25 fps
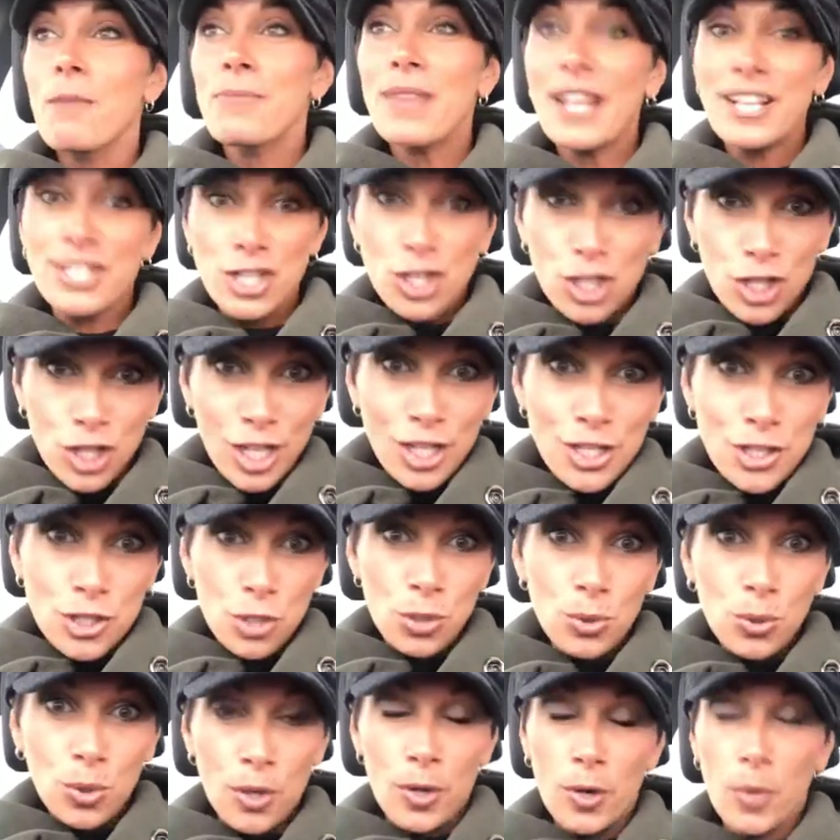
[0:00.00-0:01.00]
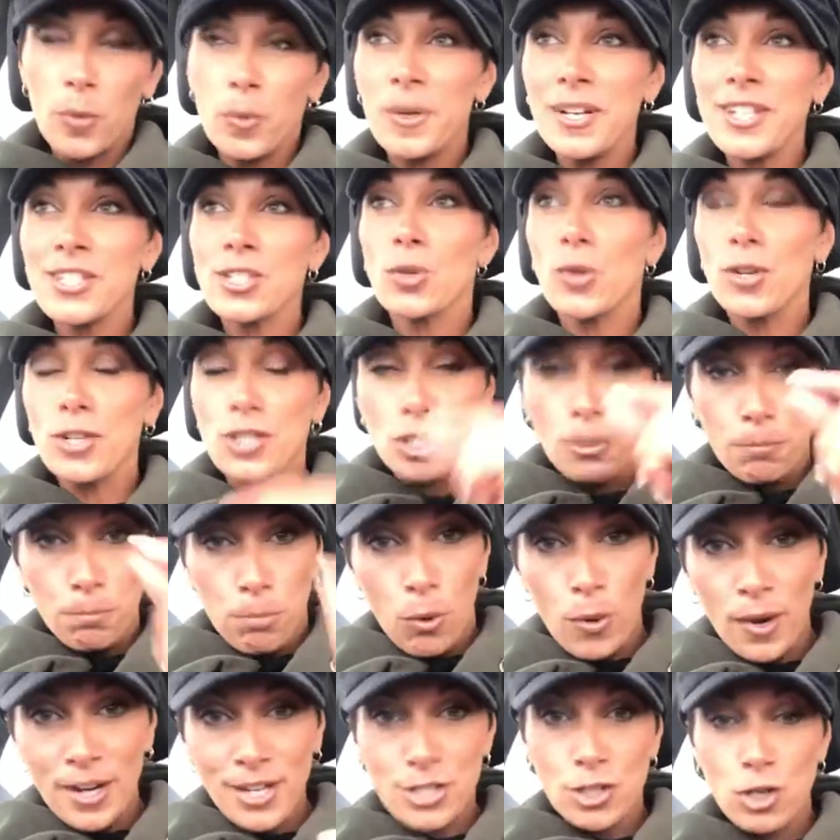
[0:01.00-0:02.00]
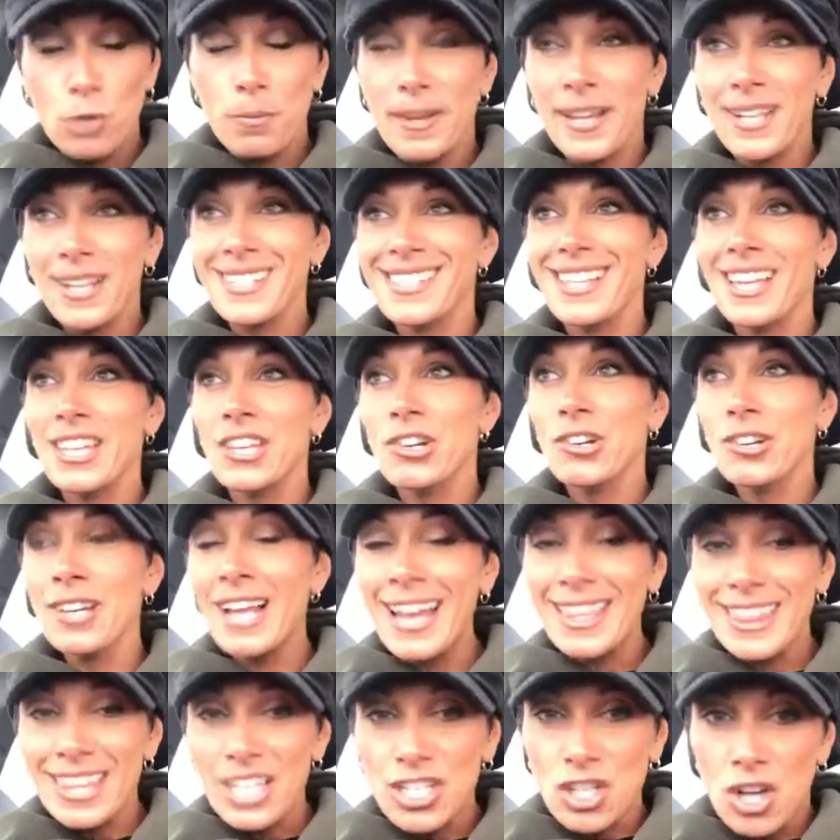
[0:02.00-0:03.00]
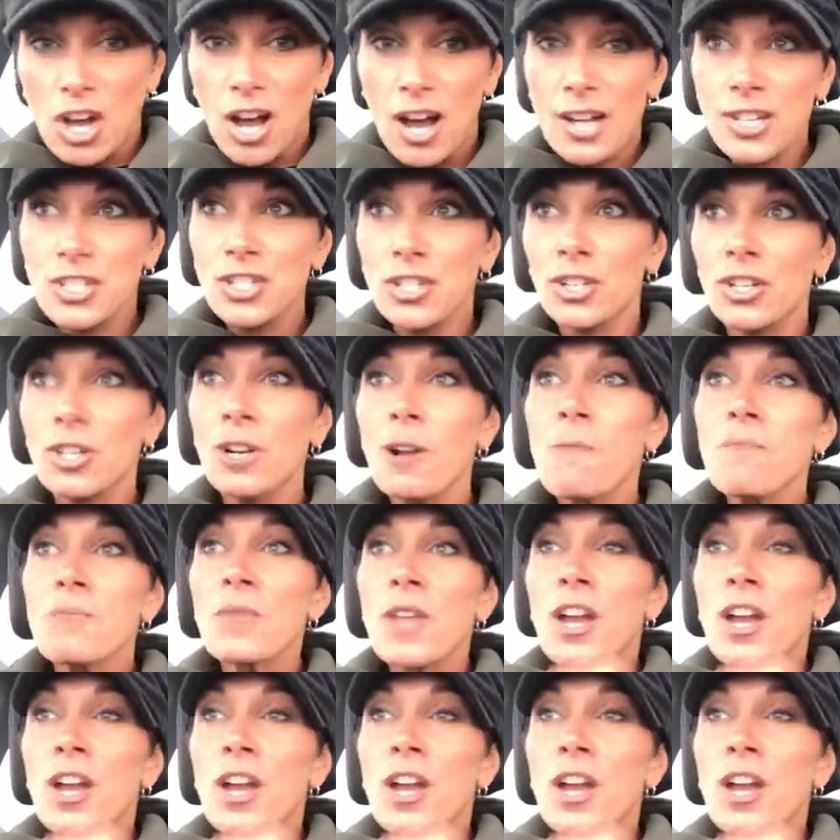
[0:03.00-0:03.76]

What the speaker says: That's a good tool and a resource to point to, because then you're not the doctor.